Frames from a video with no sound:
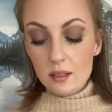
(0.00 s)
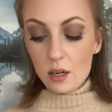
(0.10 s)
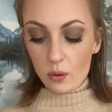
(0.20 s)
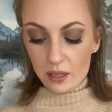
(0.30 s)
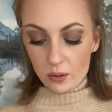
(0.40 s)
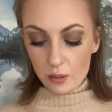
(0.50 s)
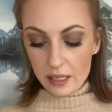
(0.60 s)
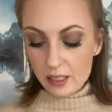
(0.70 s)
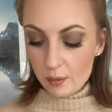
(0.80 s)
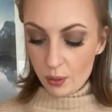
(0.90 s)
going the
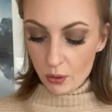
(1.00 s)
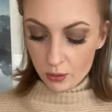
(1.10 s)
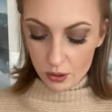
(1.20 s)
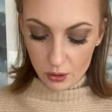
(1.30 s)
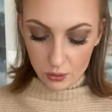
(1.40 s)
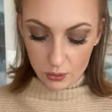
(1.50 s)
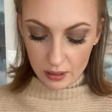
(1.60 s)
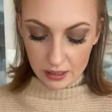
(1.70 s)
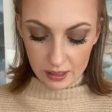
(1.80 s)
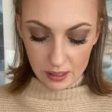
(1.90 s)
way it's supposed to
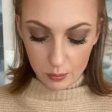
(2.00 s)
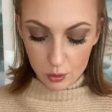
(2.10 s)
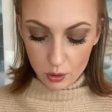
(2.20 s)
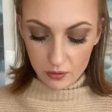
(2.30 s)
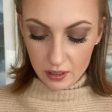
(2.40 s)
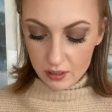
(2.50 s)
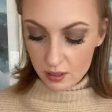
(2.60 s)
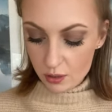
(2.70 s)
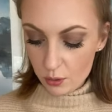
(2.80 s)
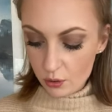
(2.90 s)
in some sort of an
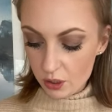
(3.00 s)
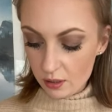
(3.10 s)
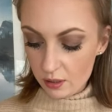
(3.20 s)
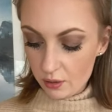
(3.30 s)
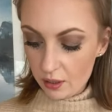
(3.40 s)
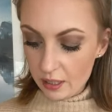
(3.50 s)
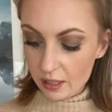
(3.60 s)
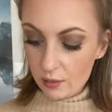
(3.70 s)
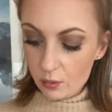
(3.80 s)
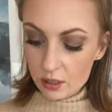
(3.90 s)
institution.
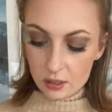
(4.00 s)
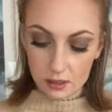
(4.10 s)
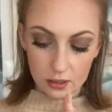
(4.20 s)
Okay, what's the